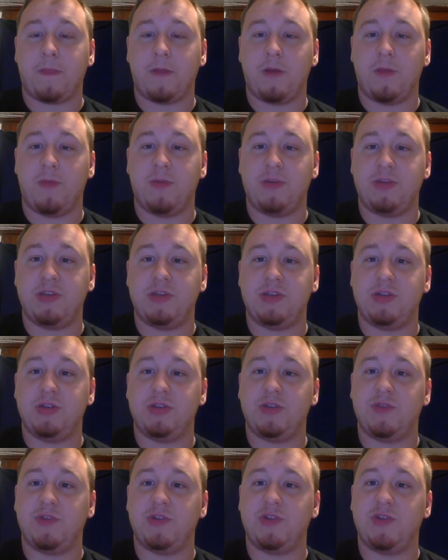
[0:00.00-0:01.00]

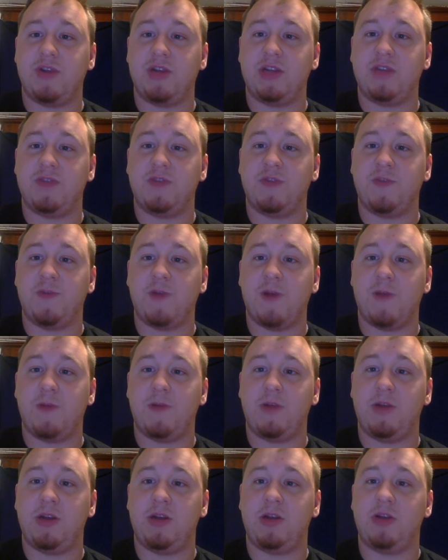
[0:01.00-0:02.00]
Procedures for transfer of
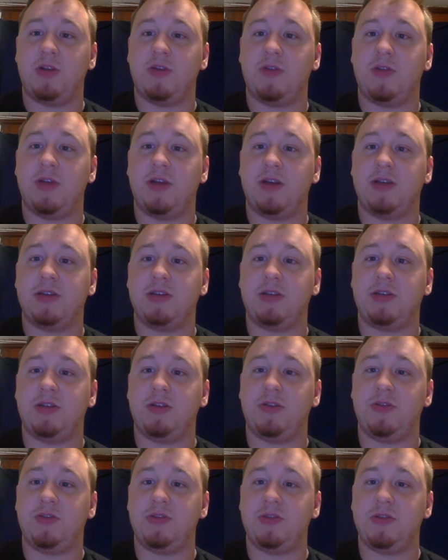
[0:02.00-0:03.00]
property include
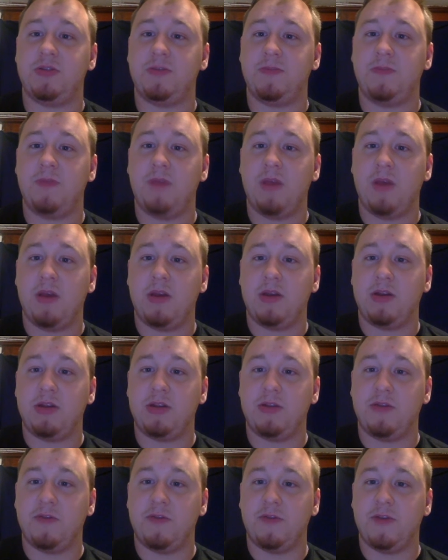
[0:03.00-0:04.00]
execution,
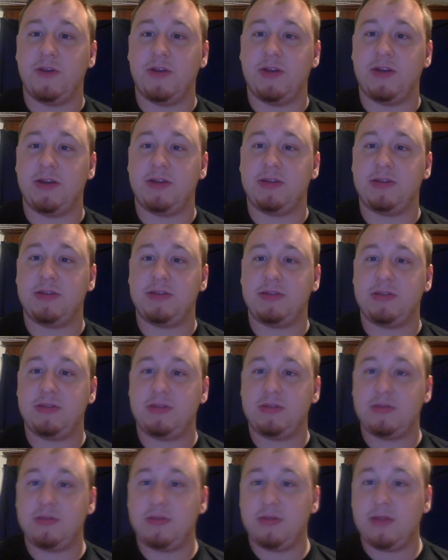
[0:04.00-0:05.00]
delivery, and
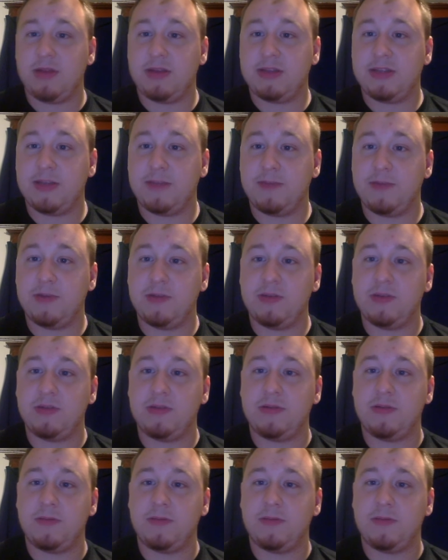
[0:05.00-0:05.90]
acceptance.